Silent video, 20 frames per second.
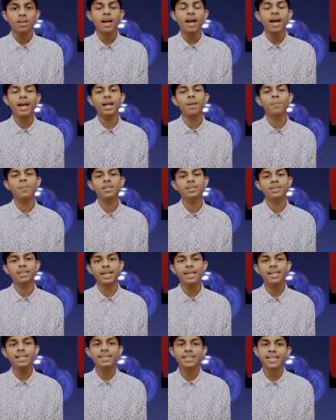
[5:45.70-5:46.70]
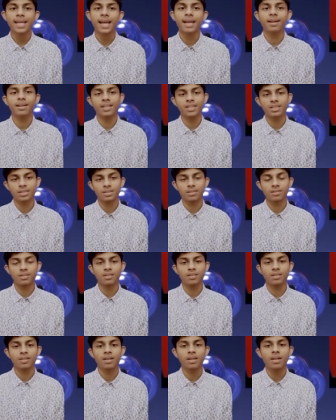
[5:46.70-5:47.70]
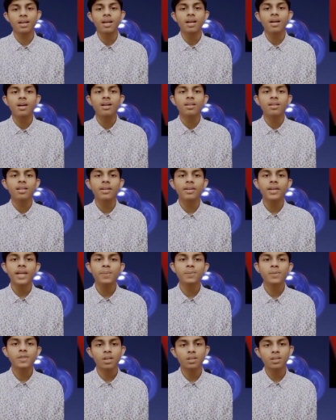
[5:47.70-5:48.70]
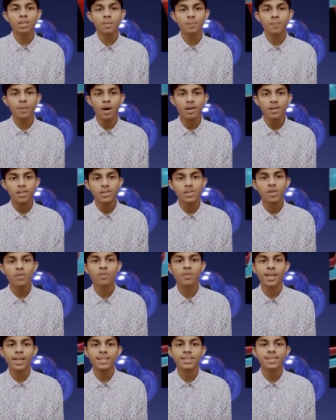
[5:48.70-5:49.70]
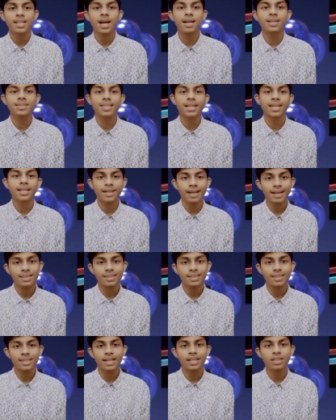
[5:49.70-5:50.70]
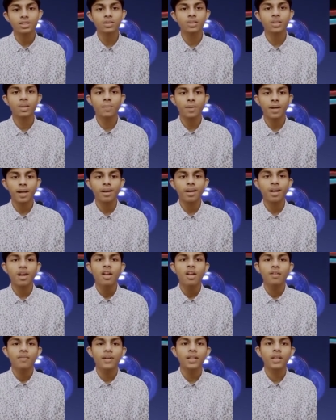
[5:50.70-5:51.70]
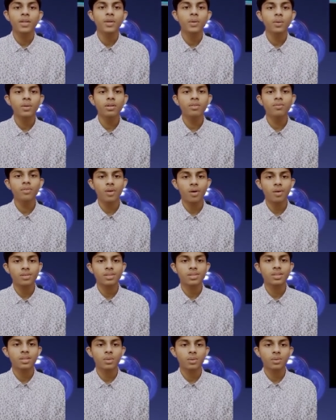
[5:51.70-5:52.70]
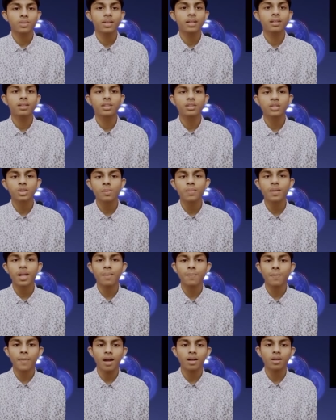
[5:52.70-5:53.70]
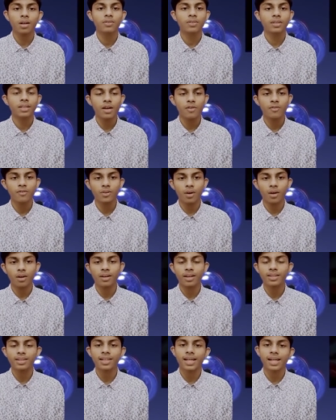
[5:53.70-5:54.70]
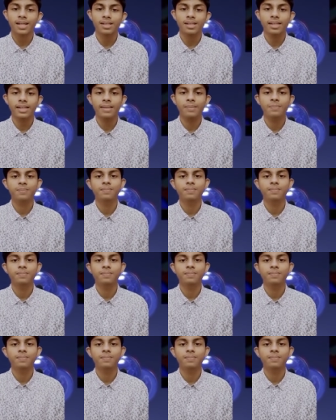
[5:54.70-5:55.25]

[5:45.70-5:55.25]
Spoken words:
And number 3. Secretion. The reabsorbed components of waste are secreted into the blood when the urine flows through the tubular part of the nephron in the kidney.